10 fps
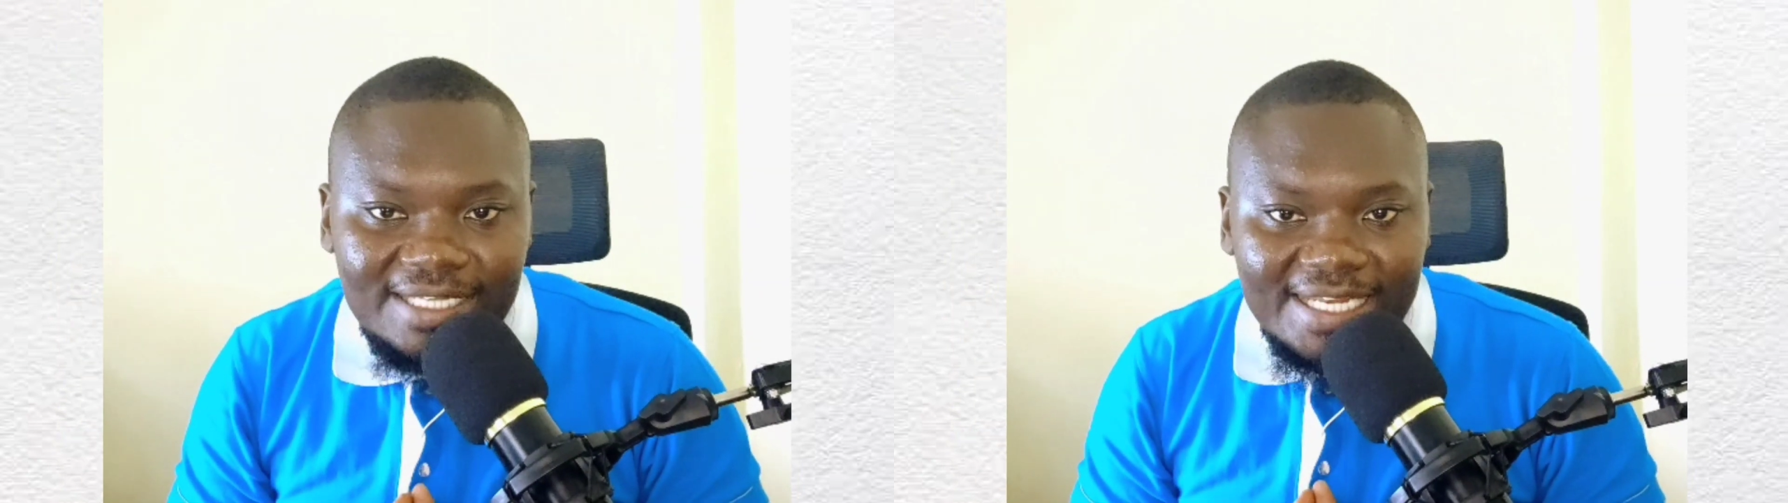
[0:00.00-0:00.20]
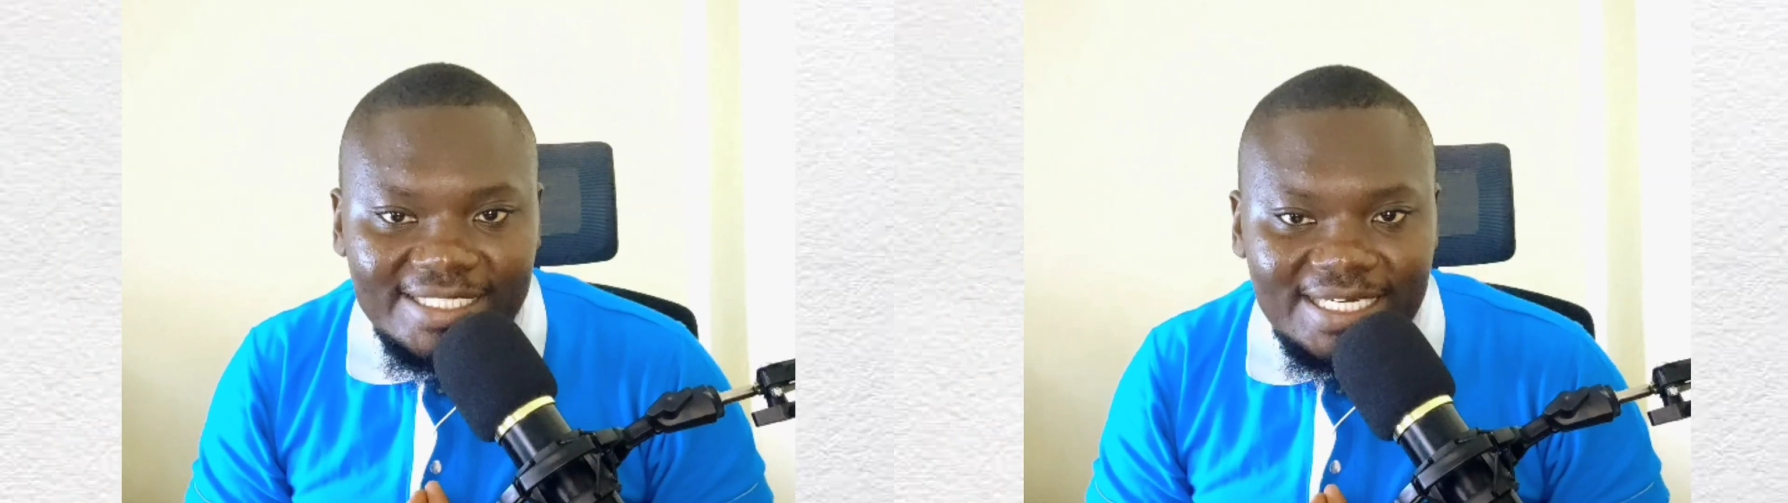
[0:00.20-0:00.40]

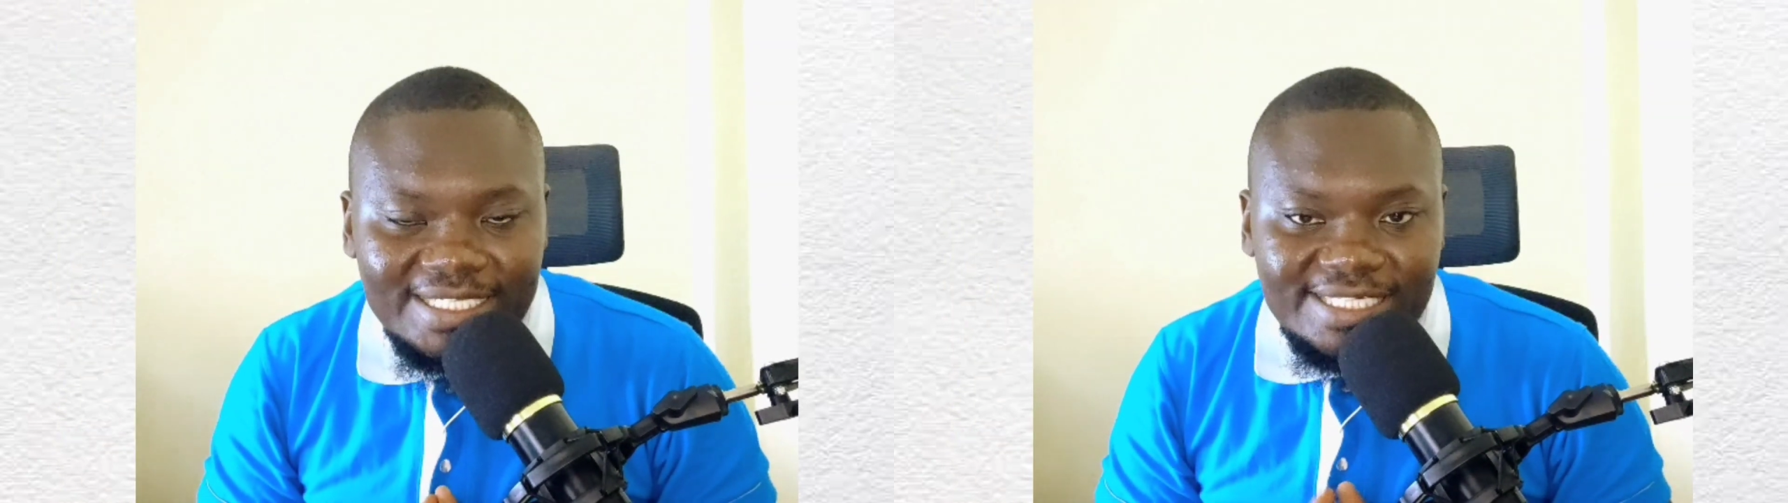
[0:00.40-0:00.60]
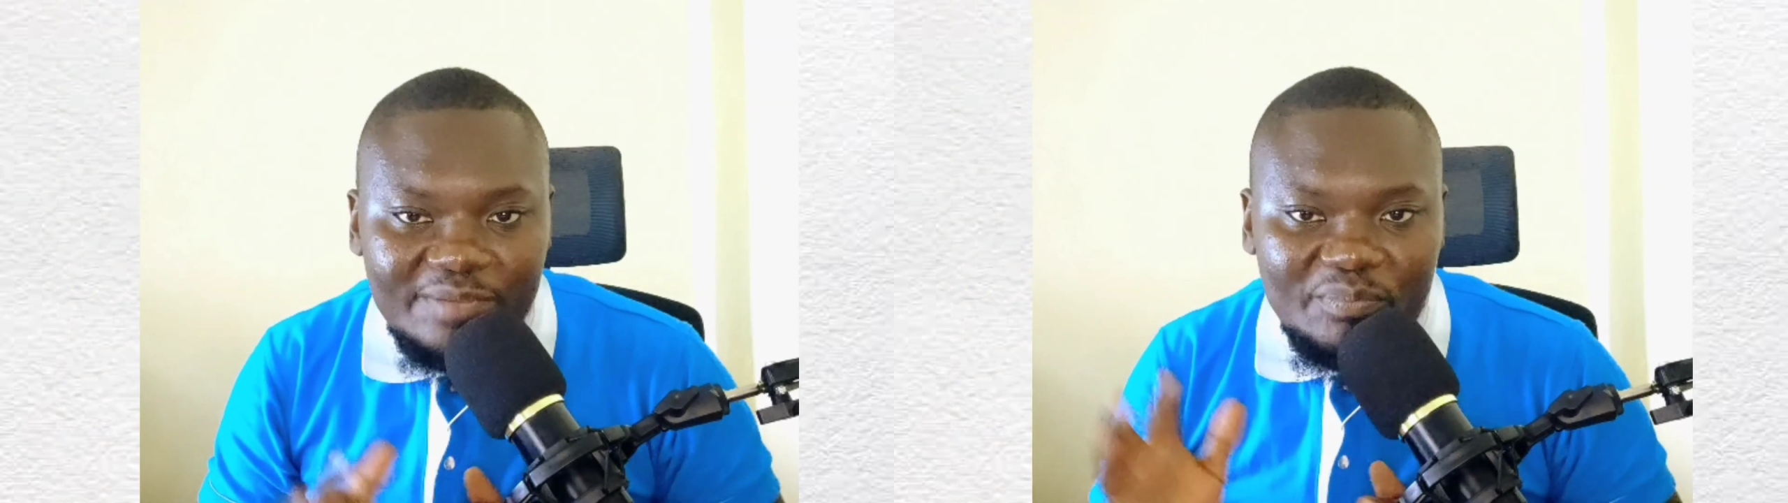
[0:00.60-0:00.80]
Until
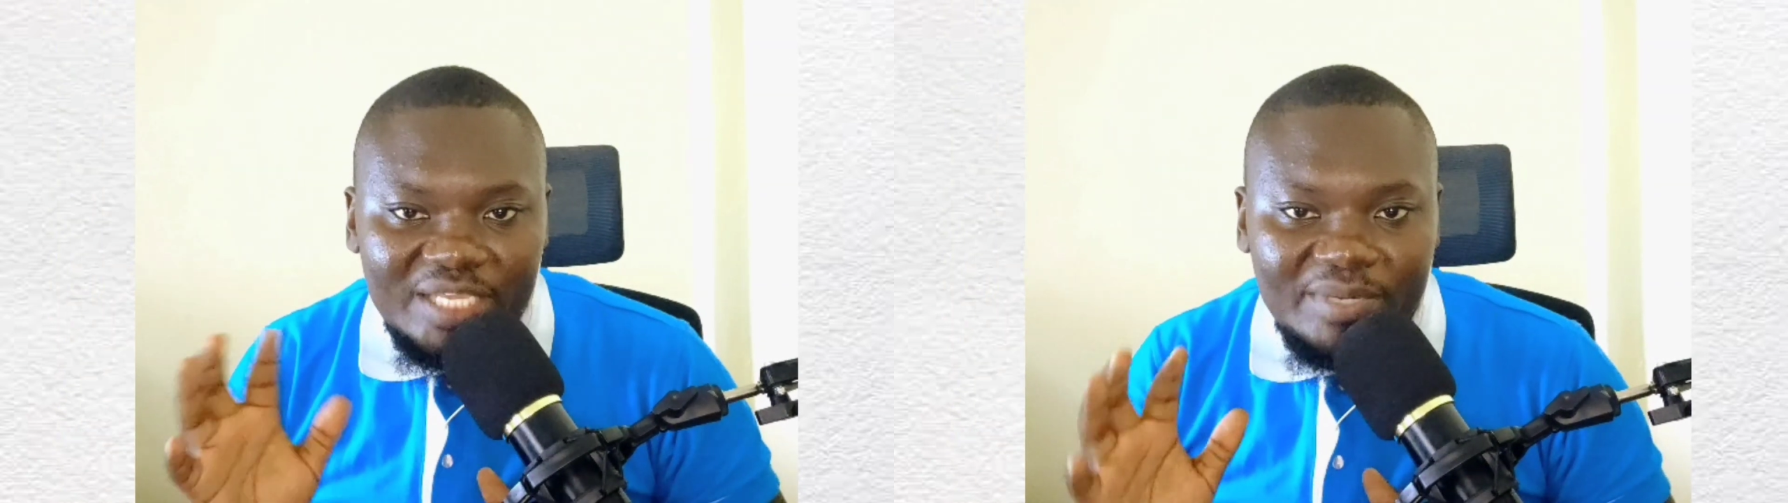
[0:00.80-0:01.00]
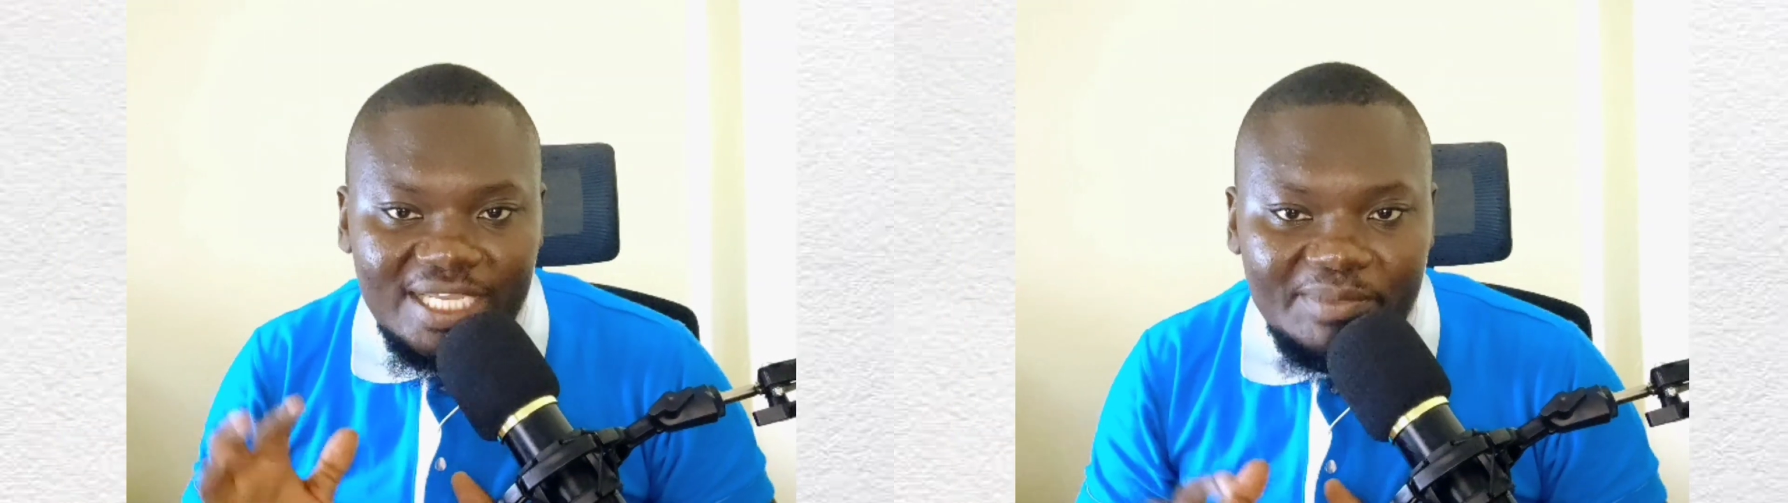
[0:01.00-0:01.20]
next time,
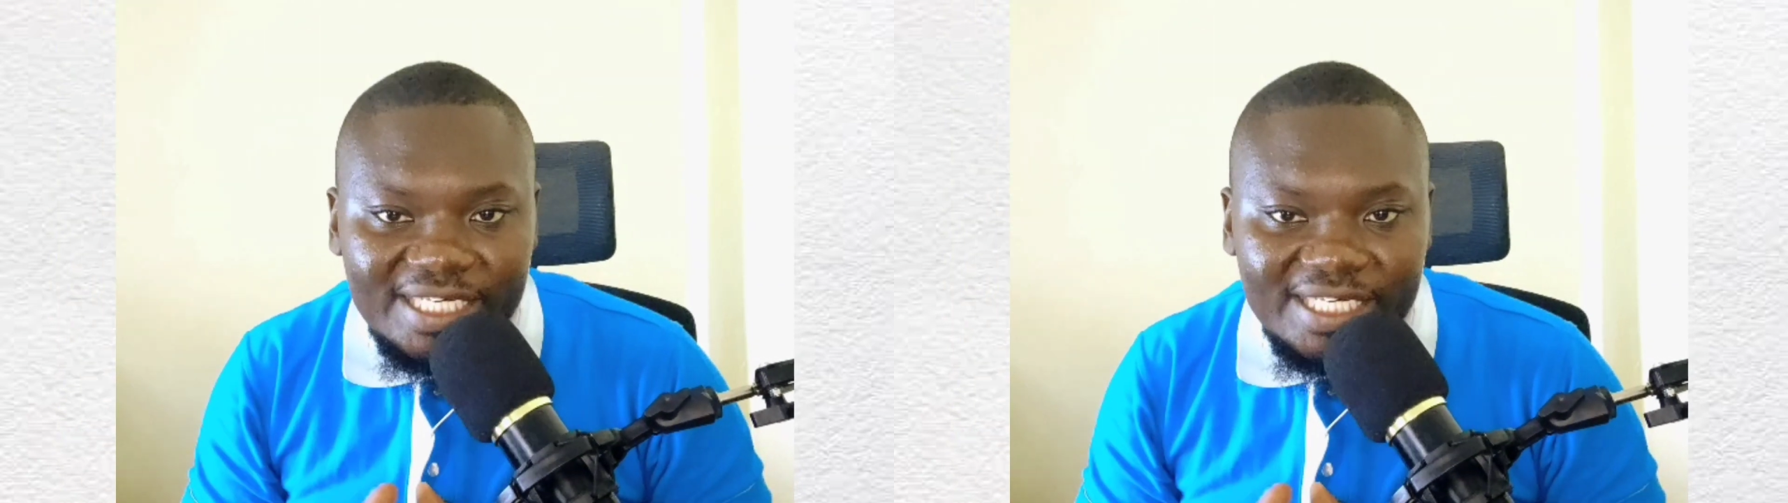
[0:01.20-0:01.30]
bye bye.